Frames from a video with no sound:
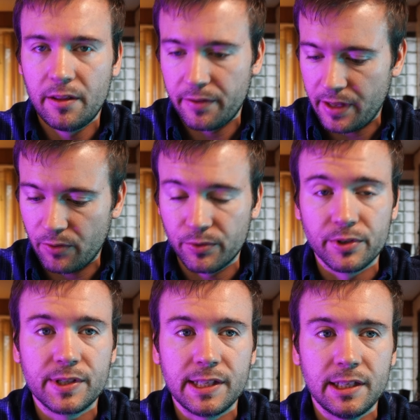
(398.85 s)
That
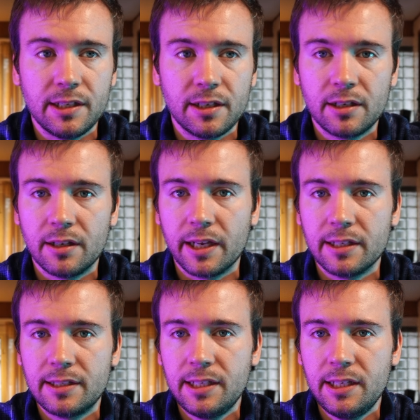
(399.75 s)
was the
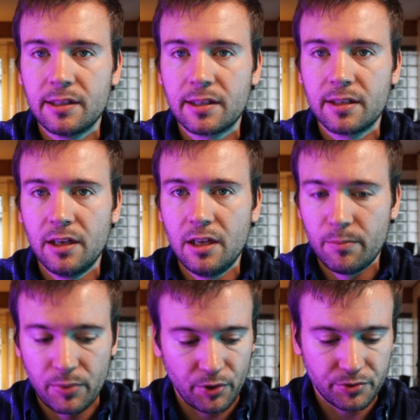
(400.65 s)
19th,
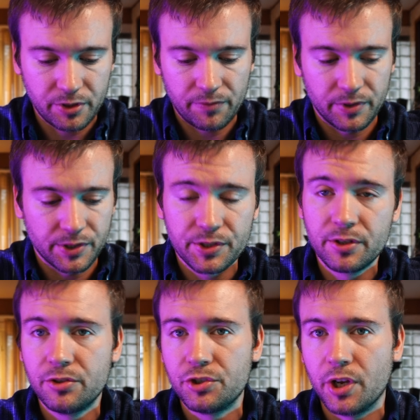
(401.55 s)
post reference
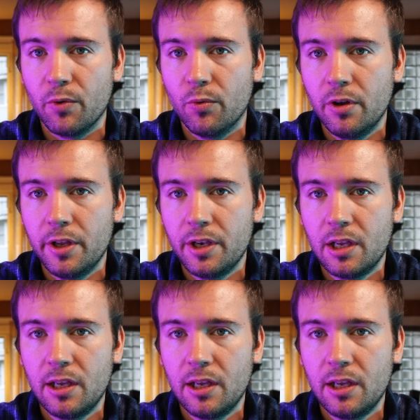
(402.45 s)
J1,